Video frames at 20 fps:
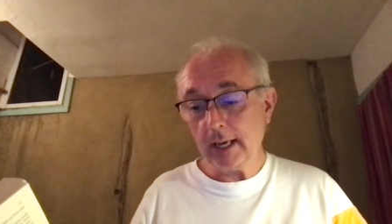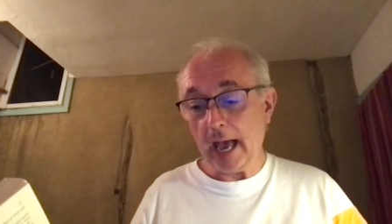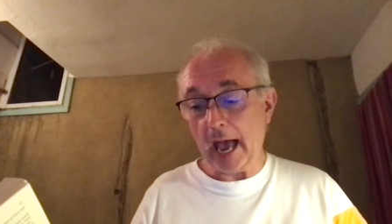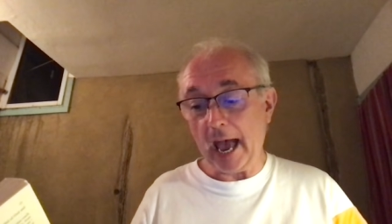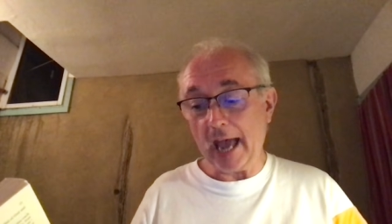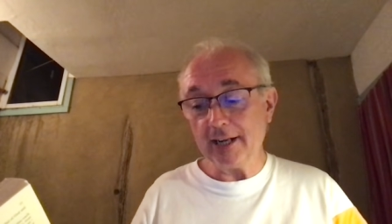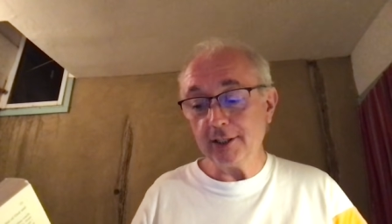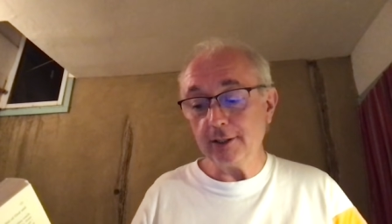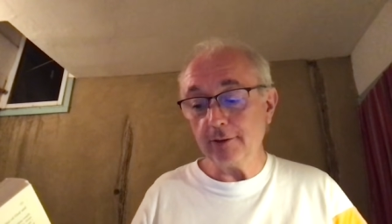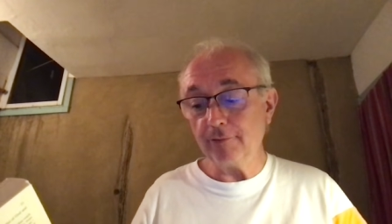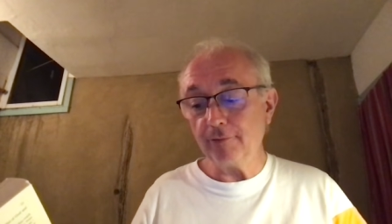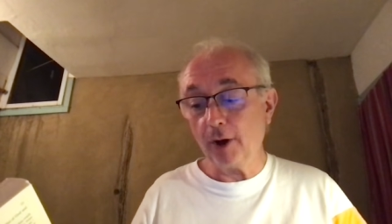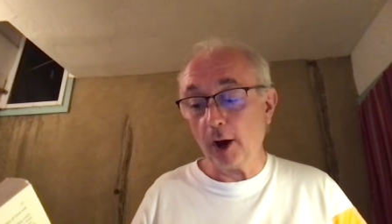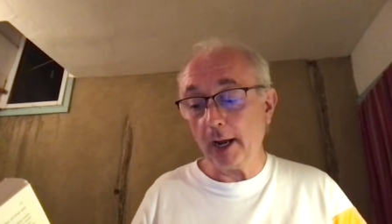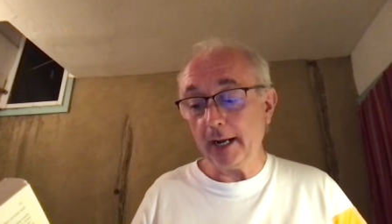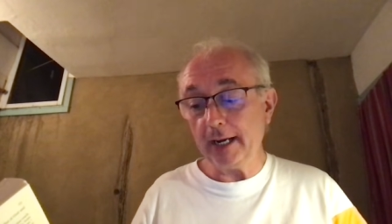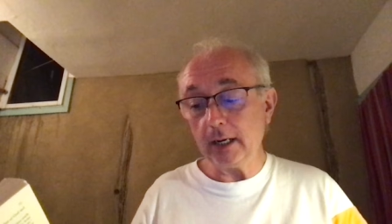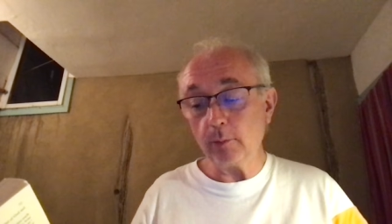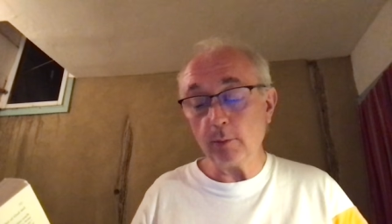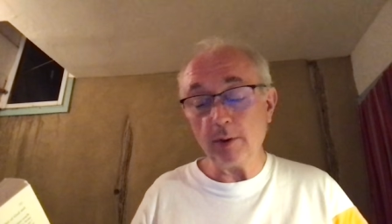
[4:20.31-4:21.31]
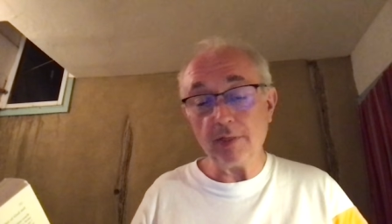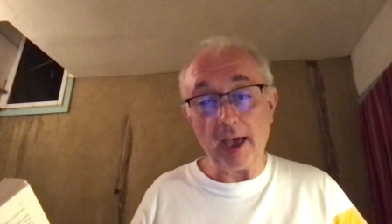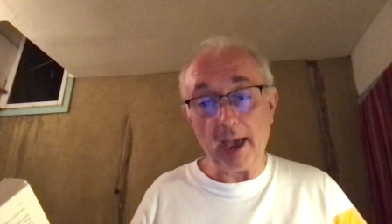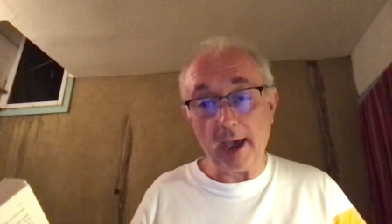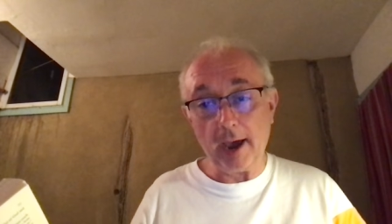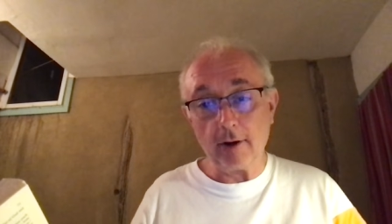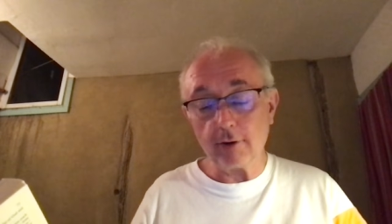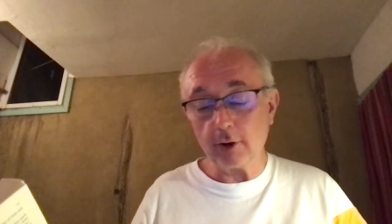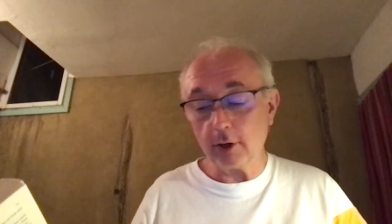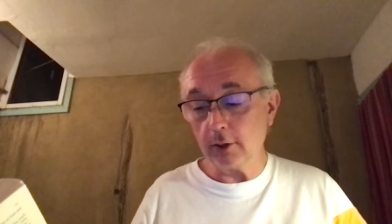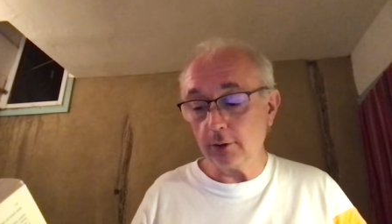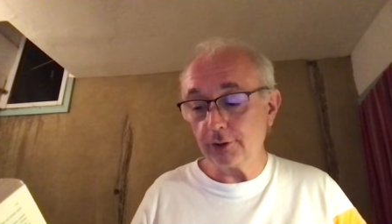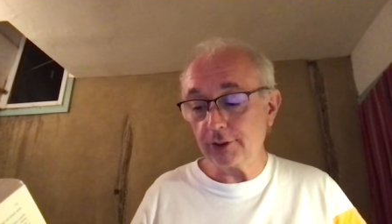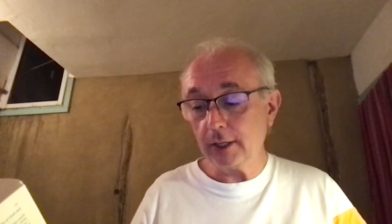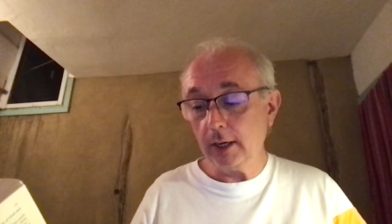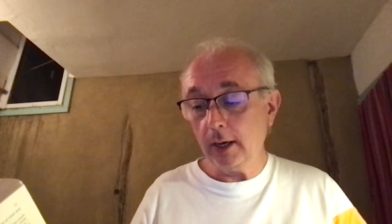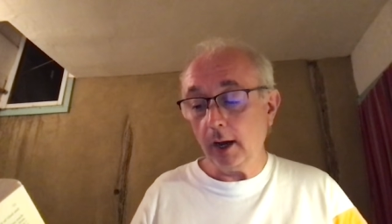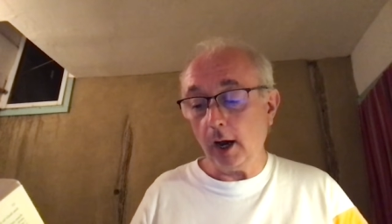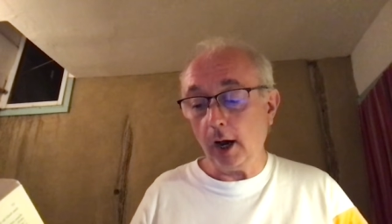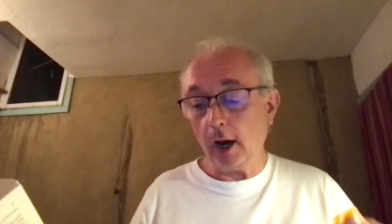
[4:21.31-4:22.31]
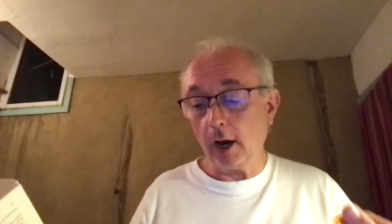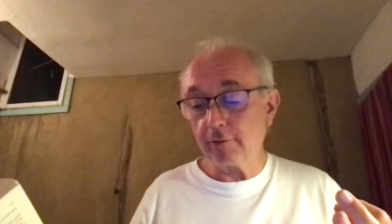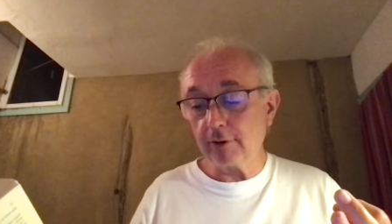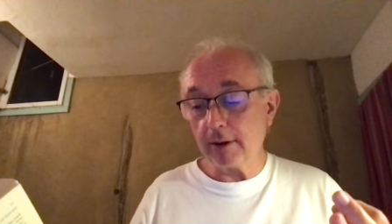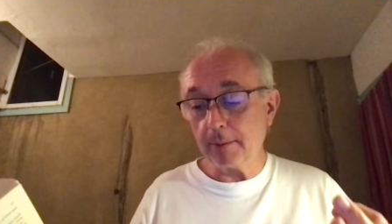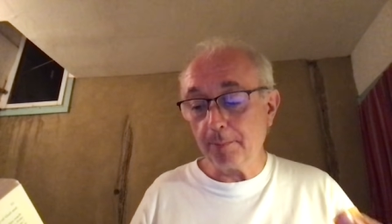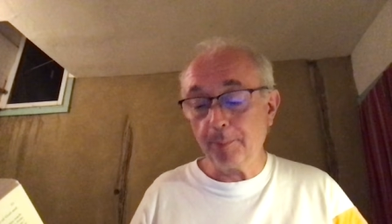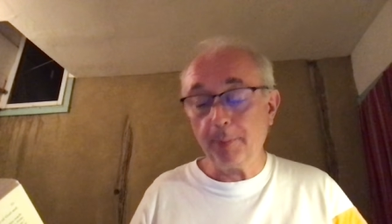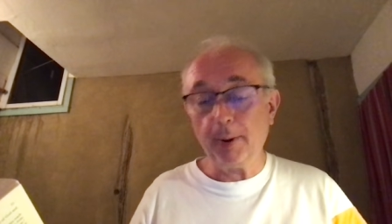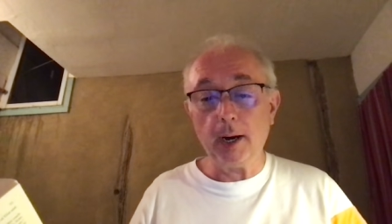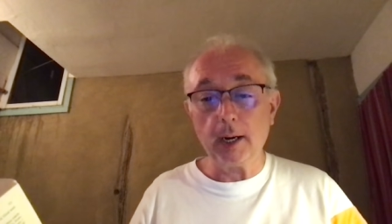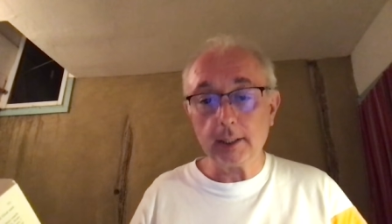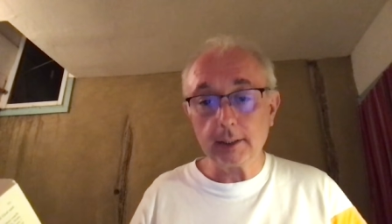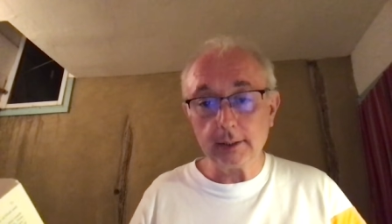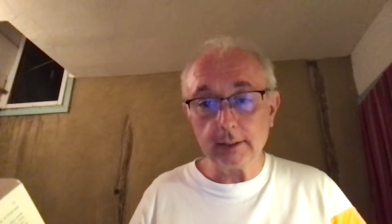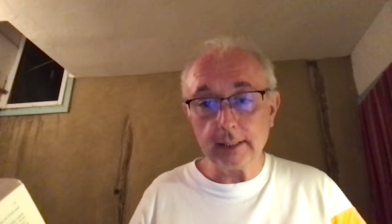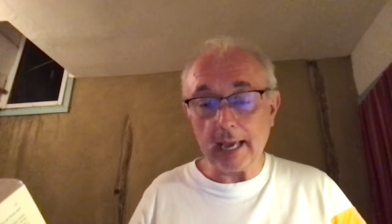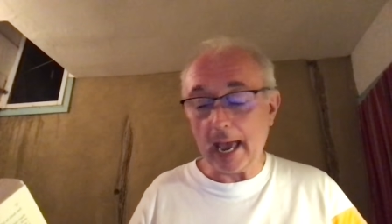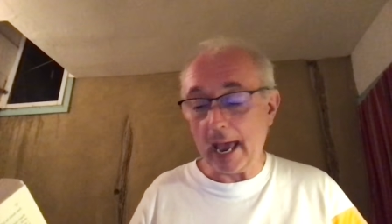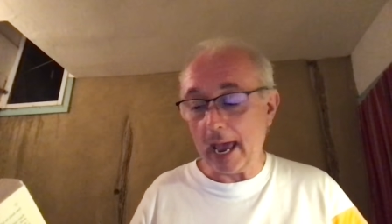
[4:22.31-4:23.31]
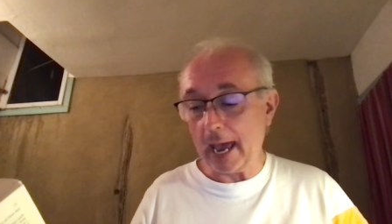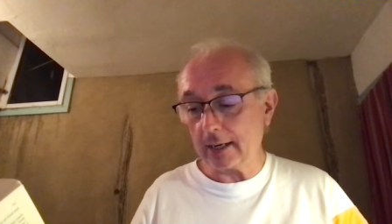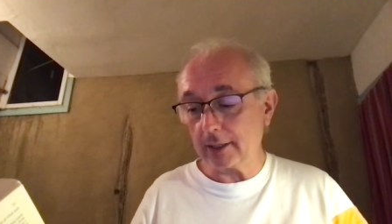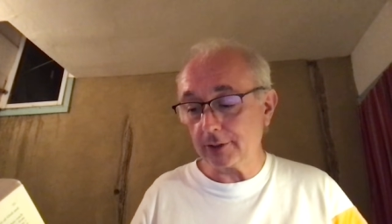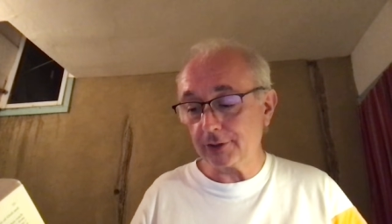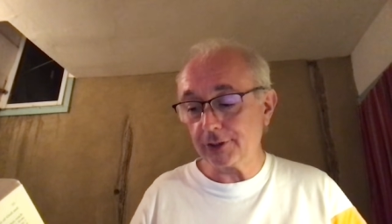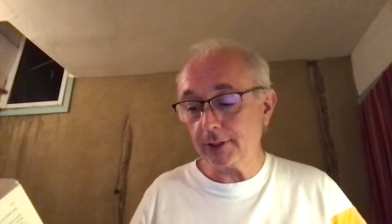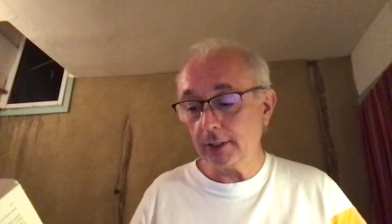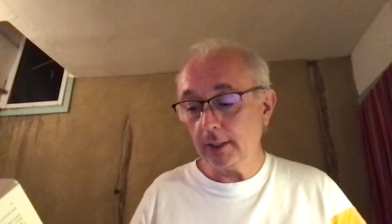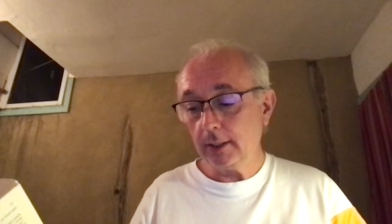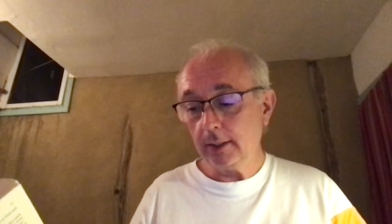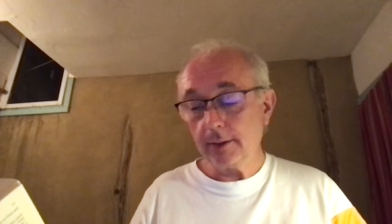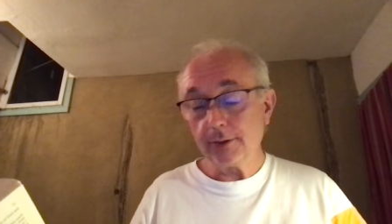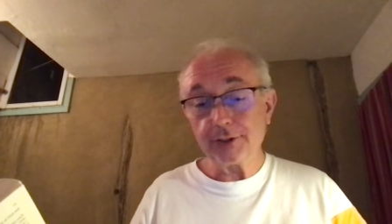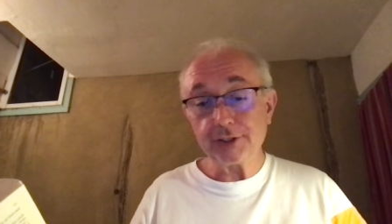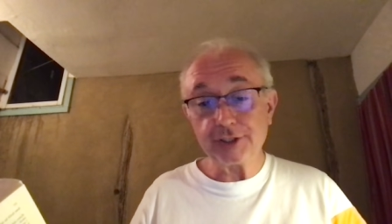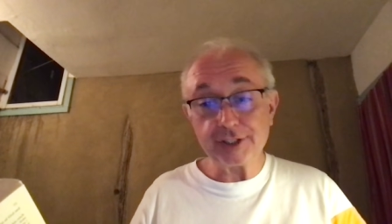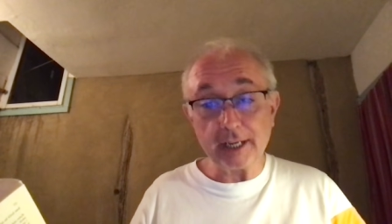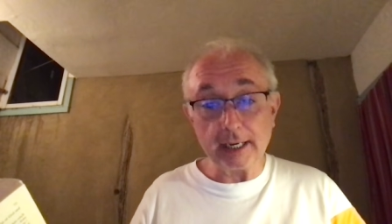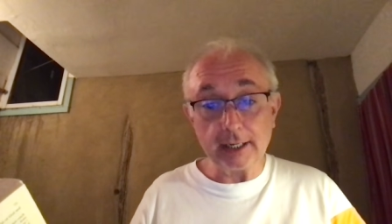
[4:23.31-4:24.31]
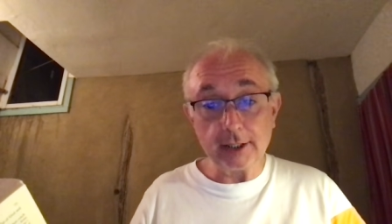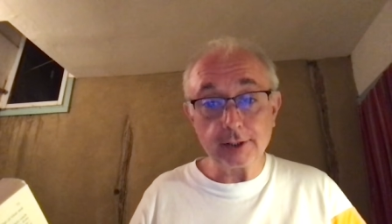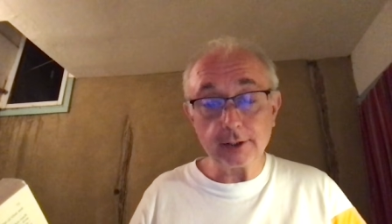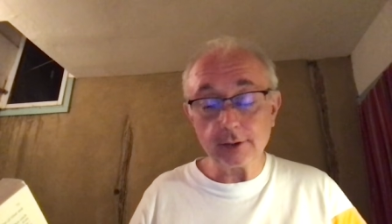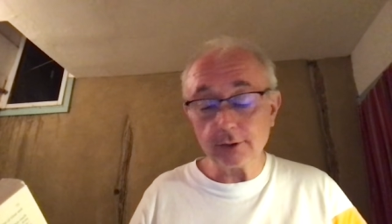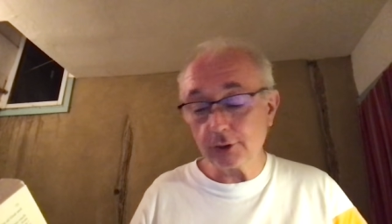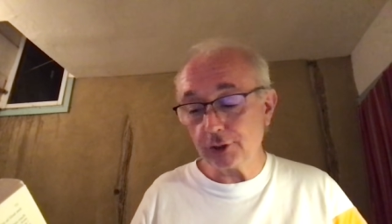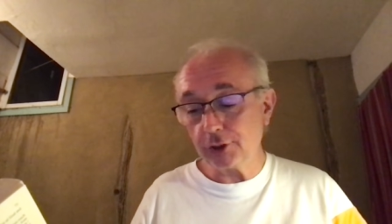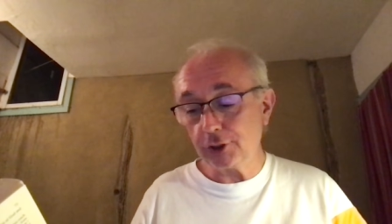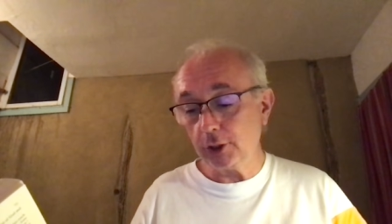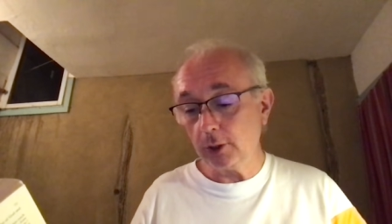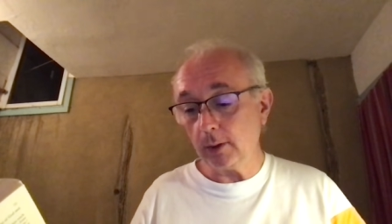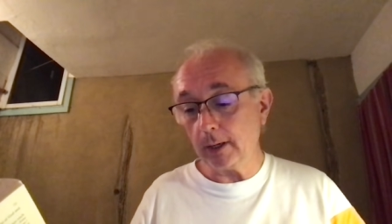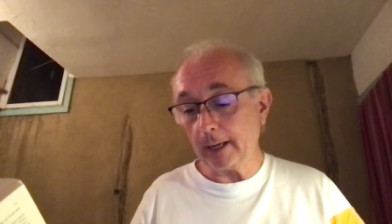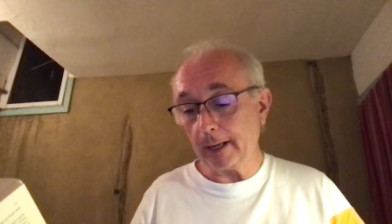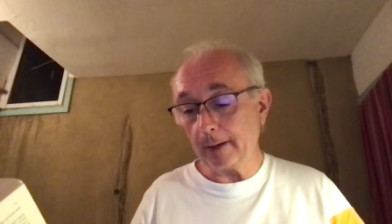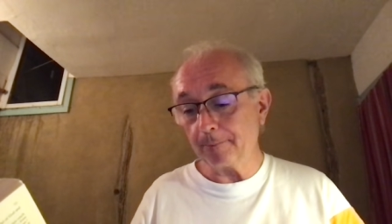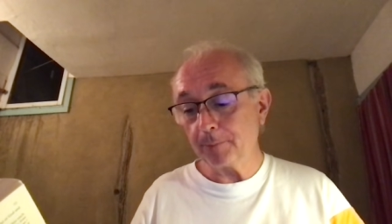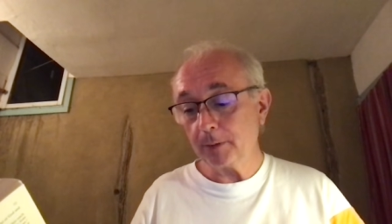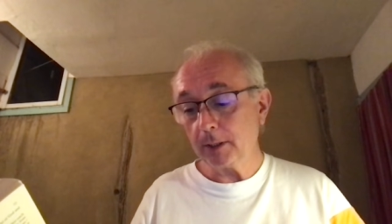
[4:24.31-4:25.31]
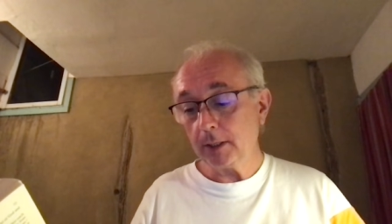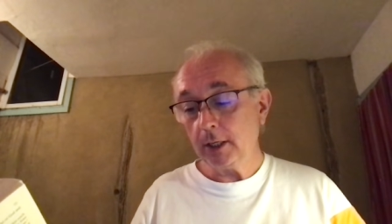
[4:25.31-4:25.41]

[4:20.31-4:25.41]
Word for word: and divining with arrows are repugnant acts Satan's doing.